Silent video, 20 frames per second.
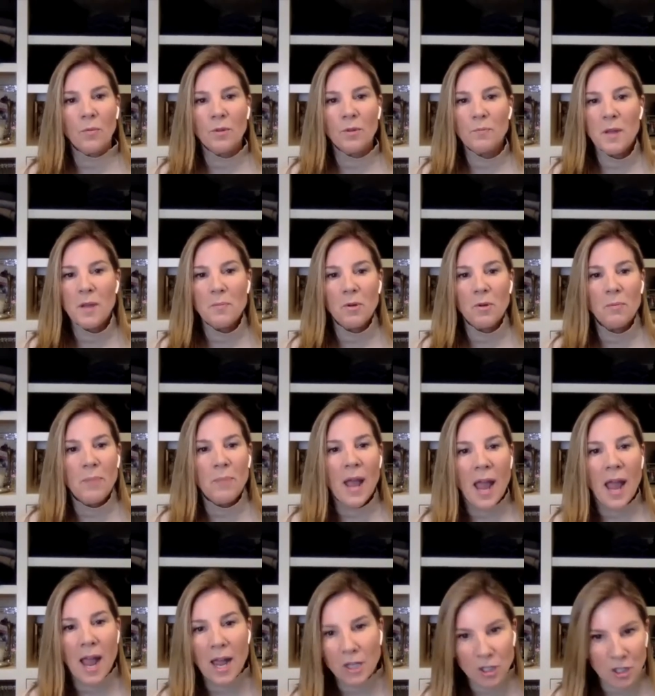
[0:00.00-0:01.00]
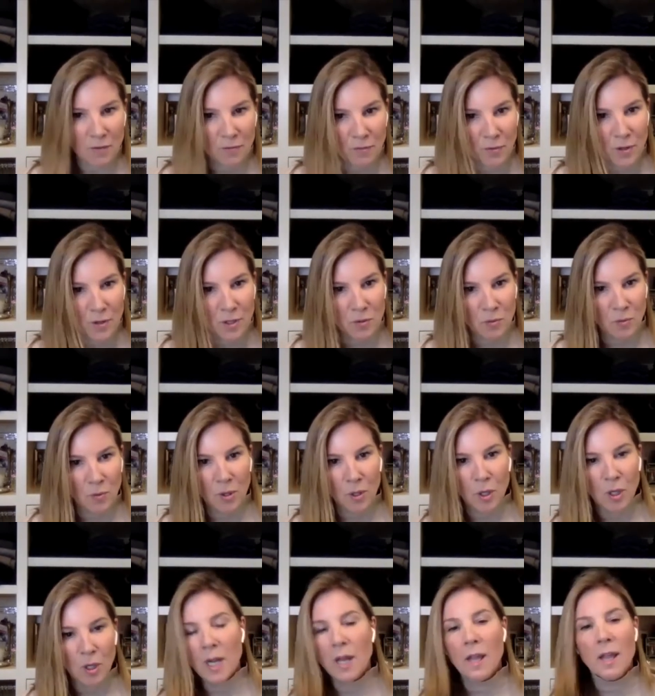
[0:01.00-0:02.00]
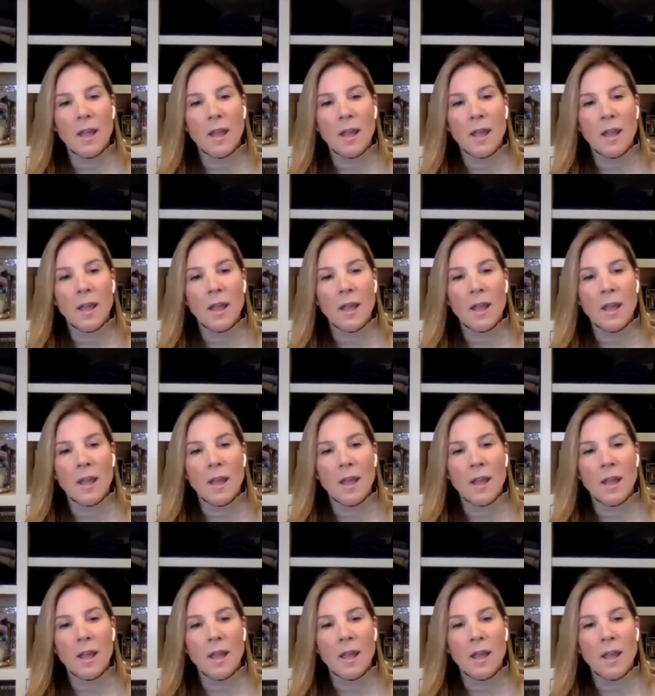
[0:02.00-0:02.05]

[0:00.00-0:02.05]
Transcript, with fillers: with people passionate for this work,